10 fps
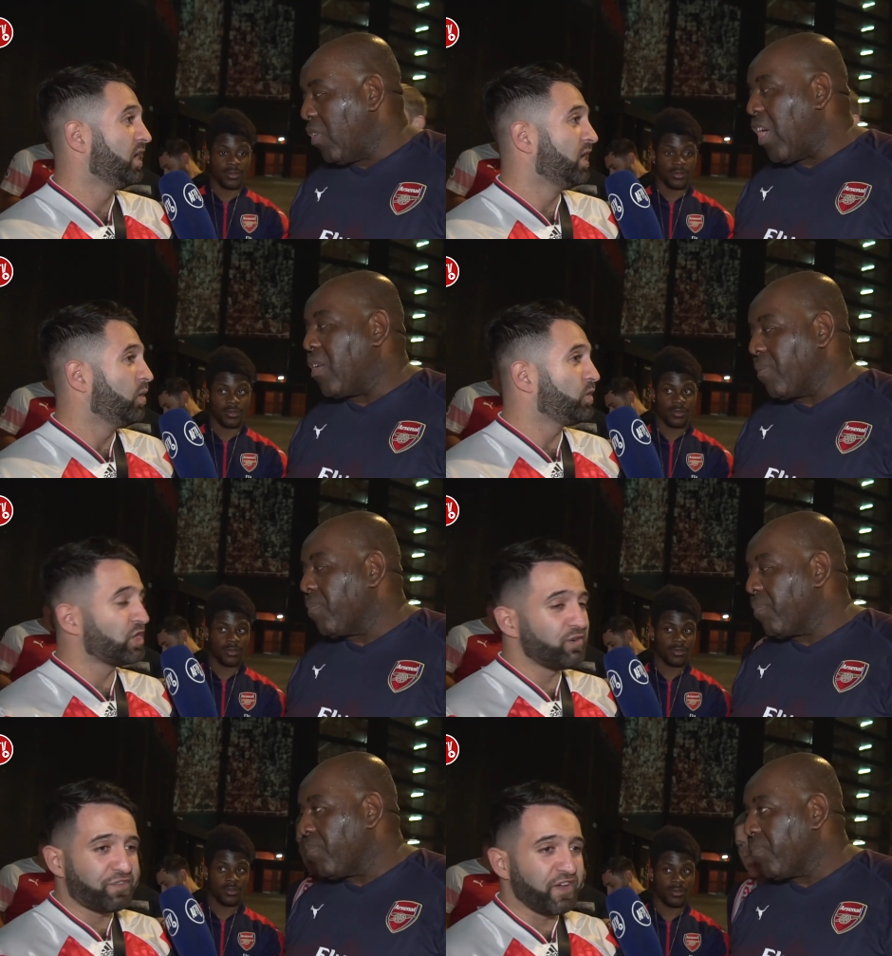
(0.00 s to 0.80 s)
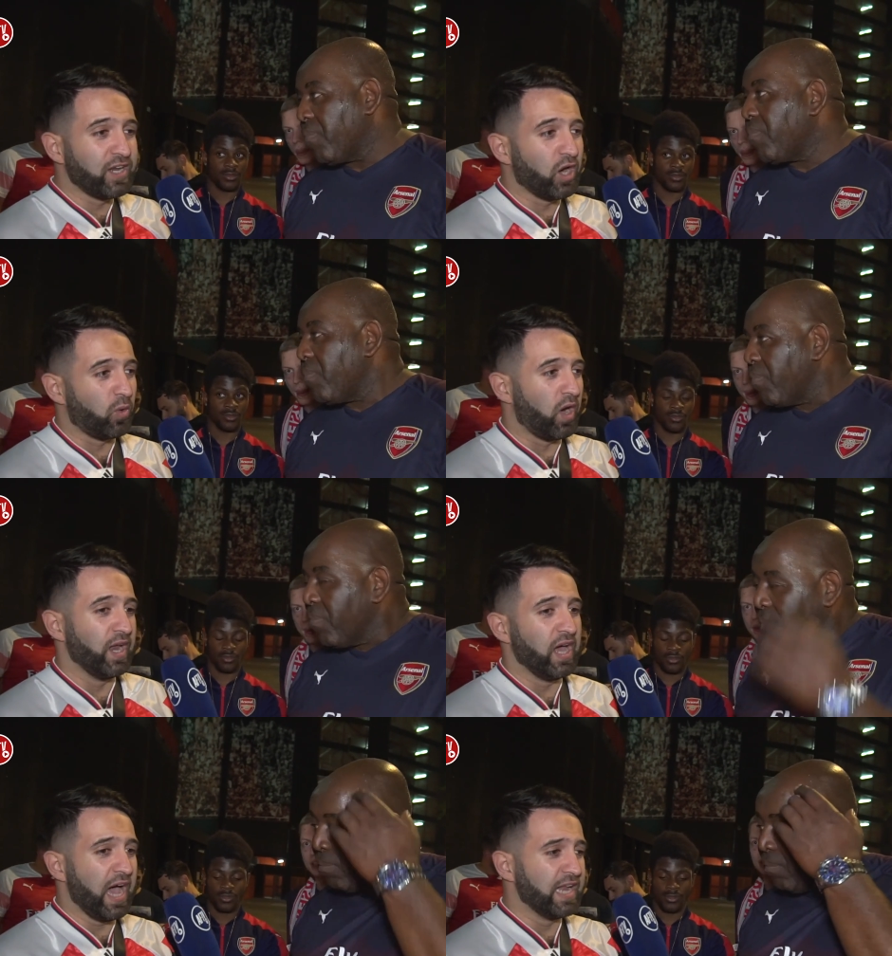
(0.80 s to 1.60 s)
Speaker 1: Yeah. We shouldn't fear no
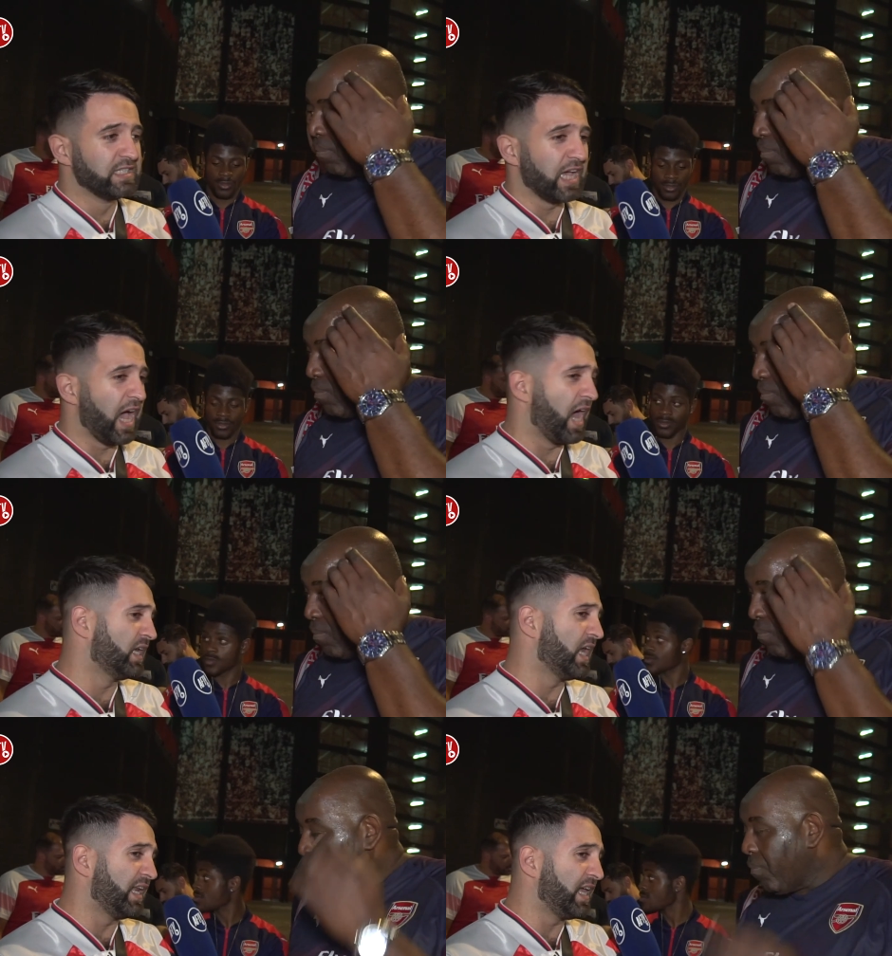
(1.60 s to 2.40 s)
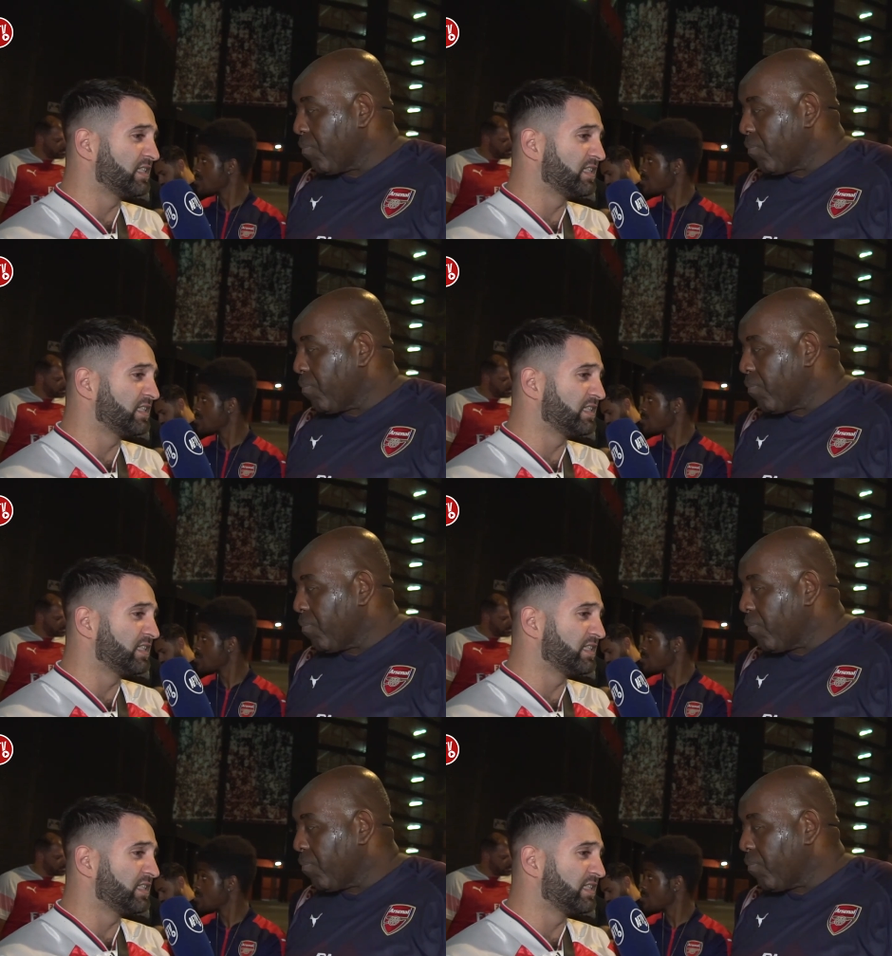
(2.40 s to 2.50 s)
one. And and at the